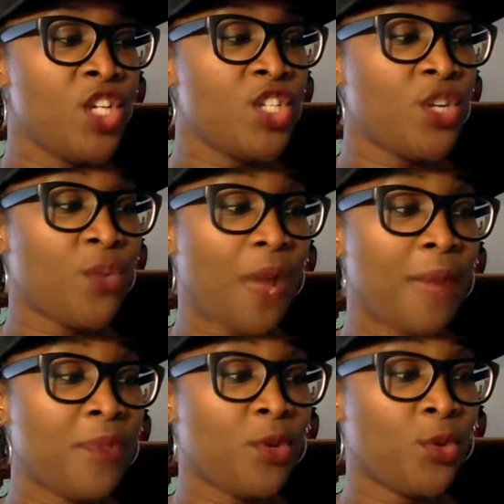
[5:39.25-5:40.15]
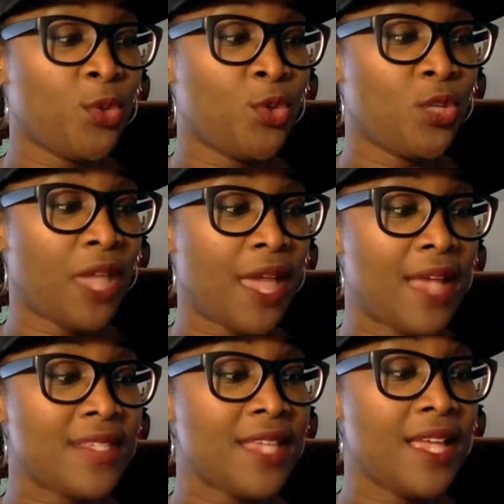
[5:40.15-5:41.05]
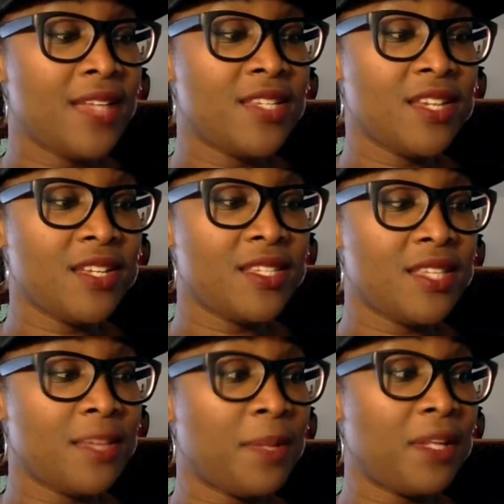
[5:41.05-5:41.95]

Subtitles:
She grabbed the cool glass and took a sip,